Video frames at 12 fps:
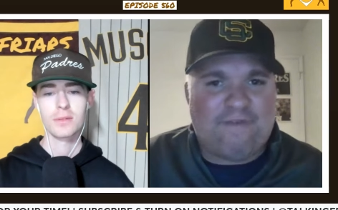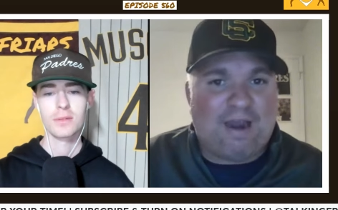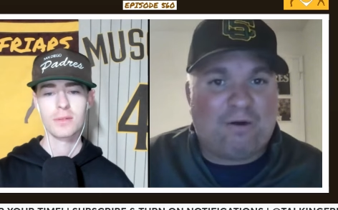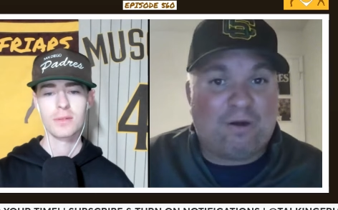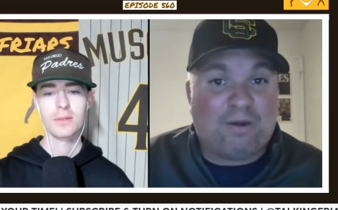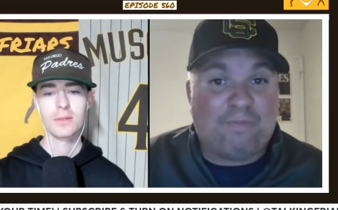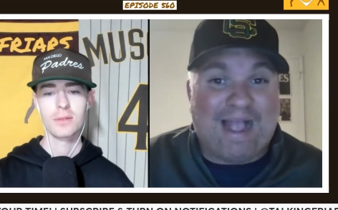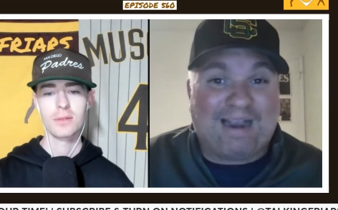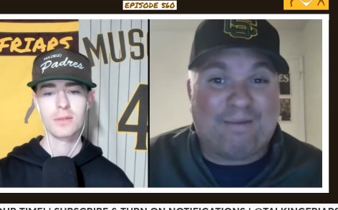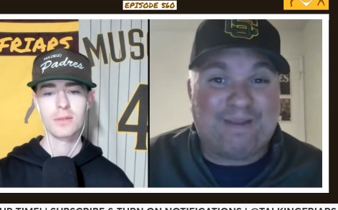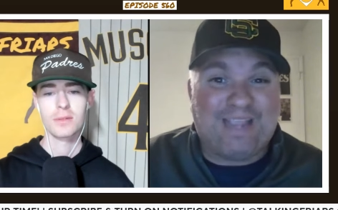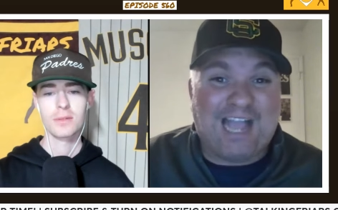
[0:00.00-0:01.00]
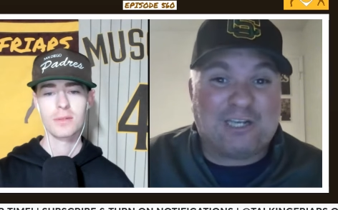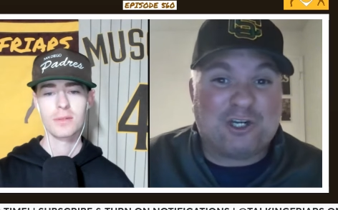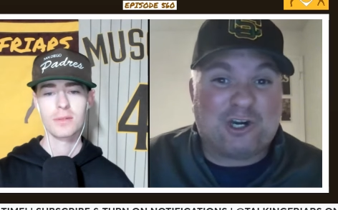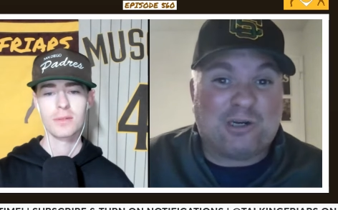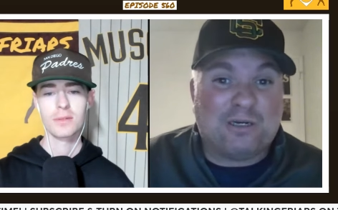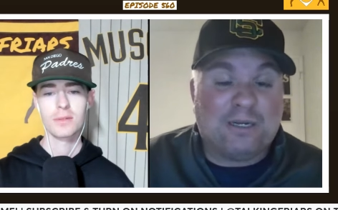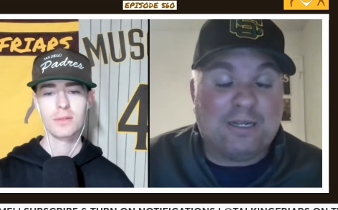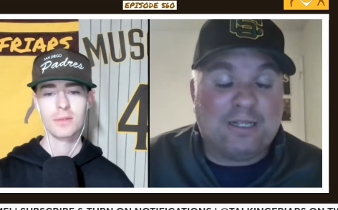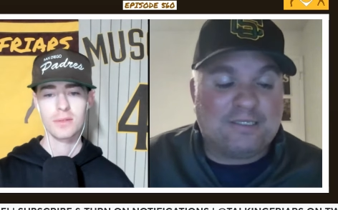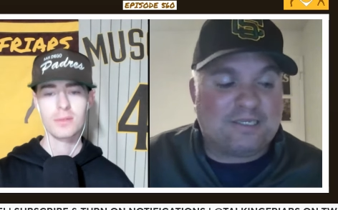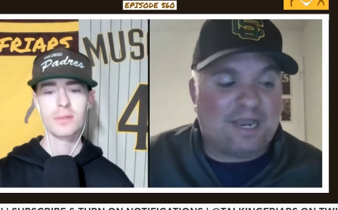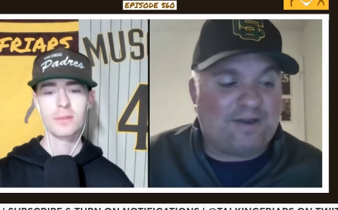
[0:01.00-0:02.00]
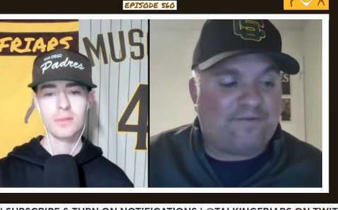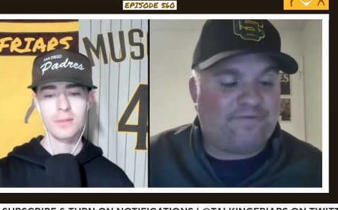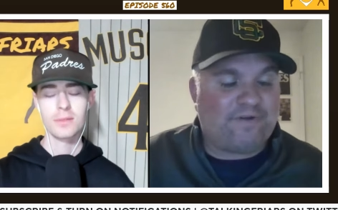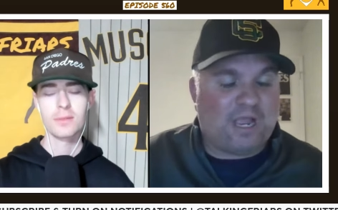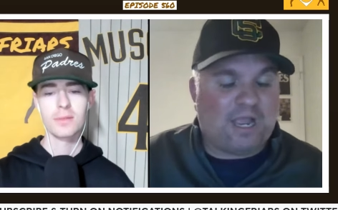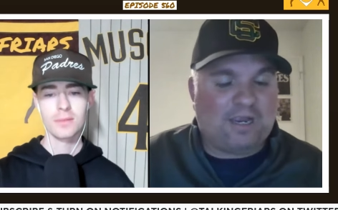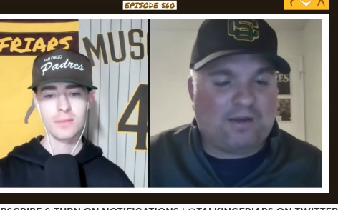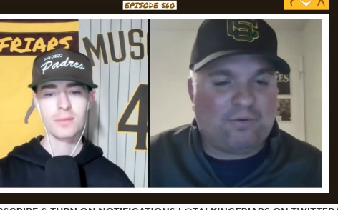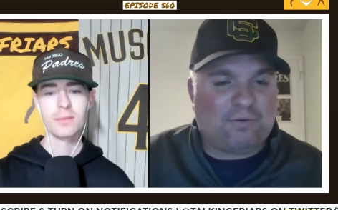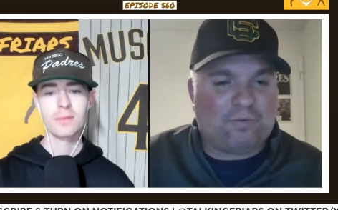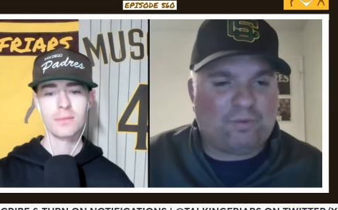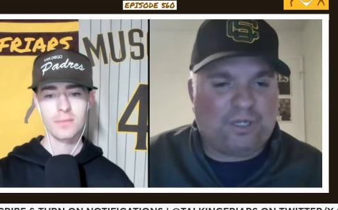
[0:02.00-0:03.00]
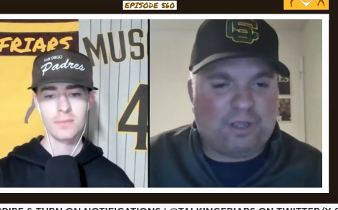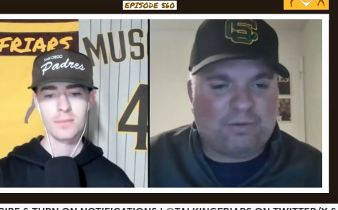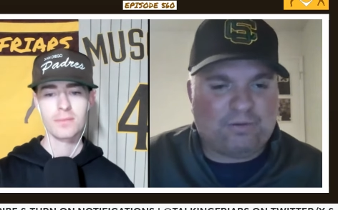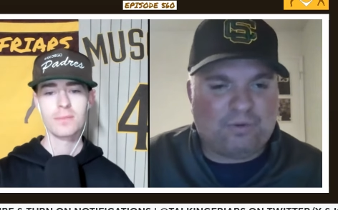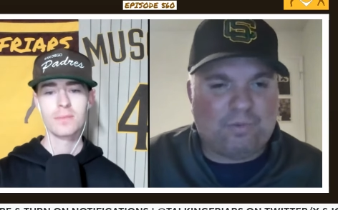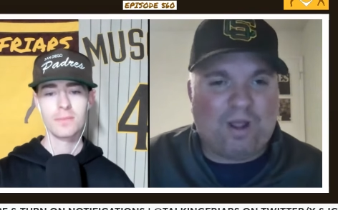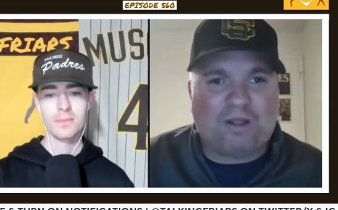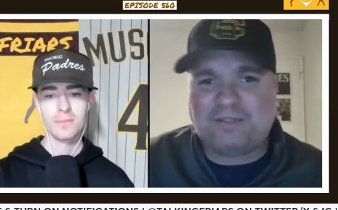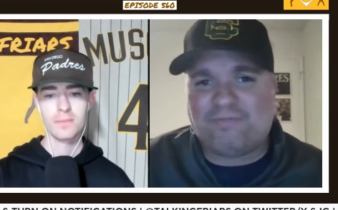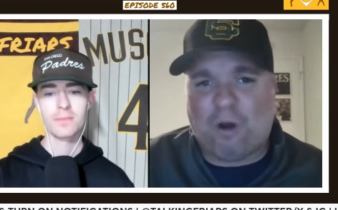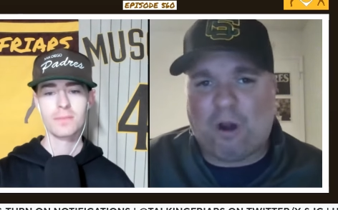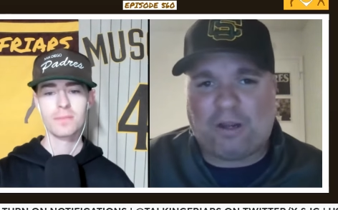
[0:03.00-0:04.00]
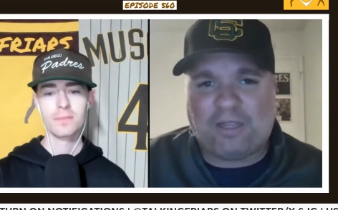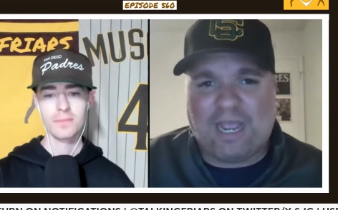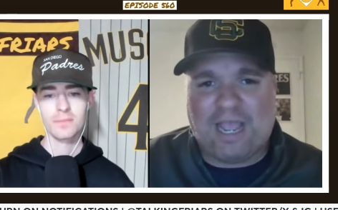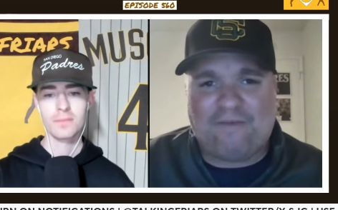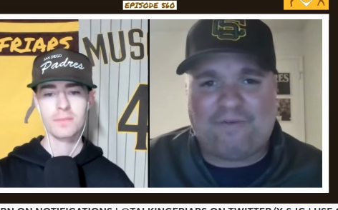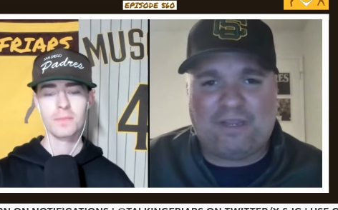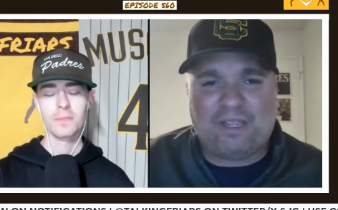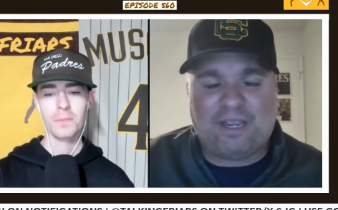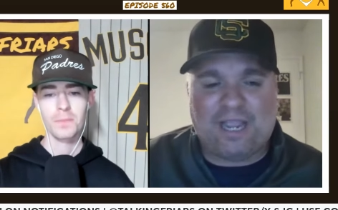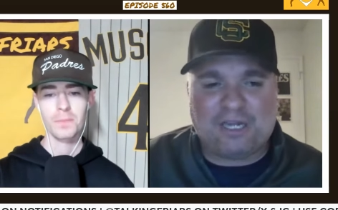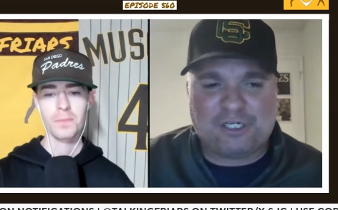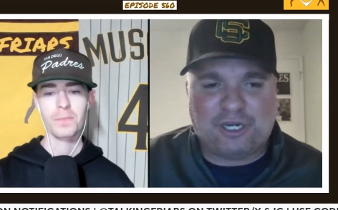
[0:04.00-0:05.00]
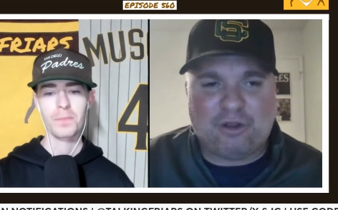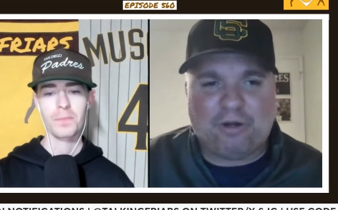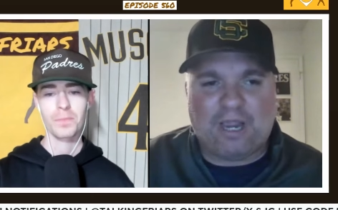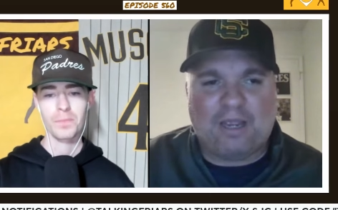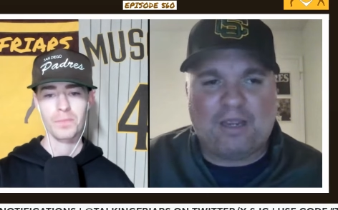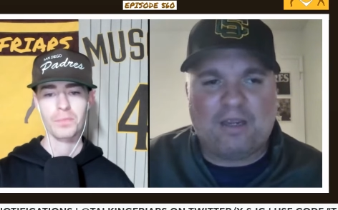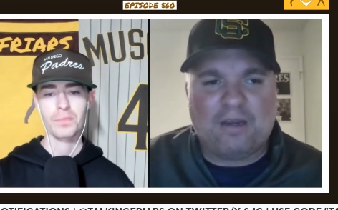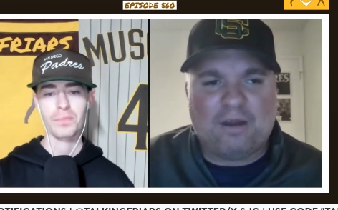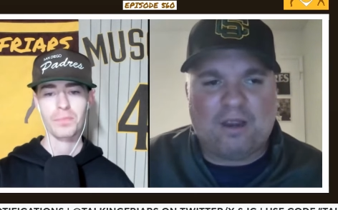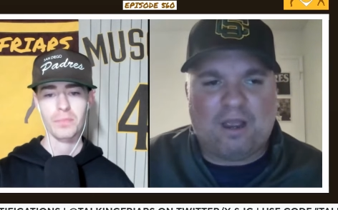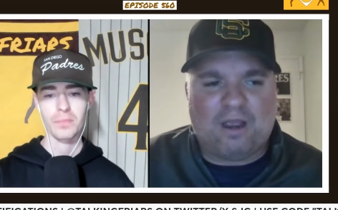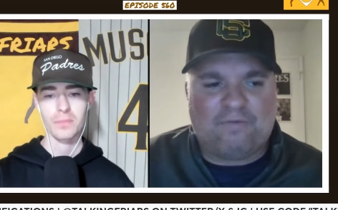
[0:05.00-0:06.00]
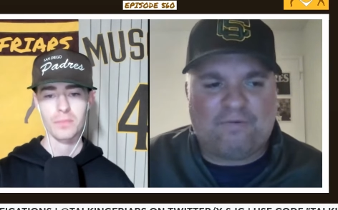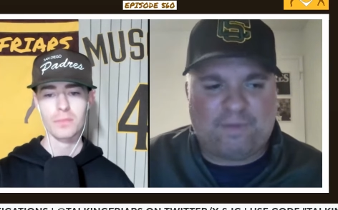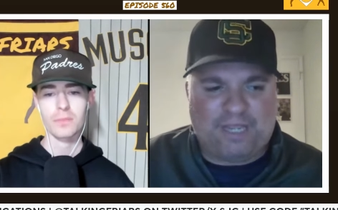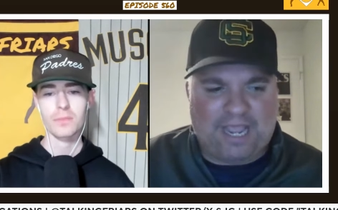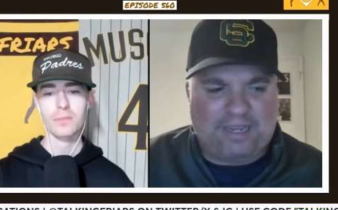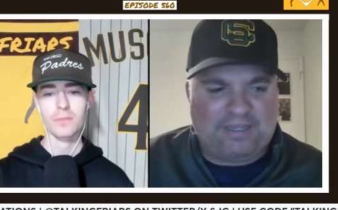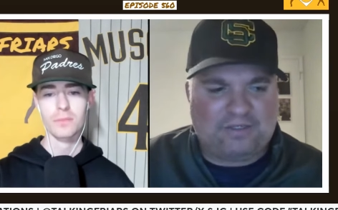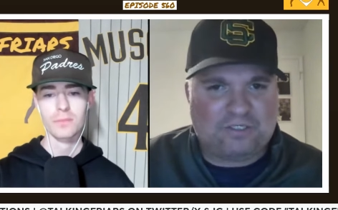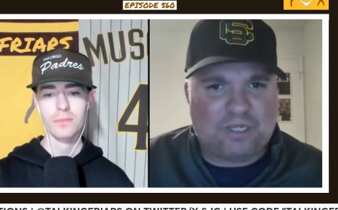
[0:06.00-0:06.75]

Speaker 1: veteran backup catcher instead of uh, you know the relative bargain they have in Higashioka uh, from the Yankees.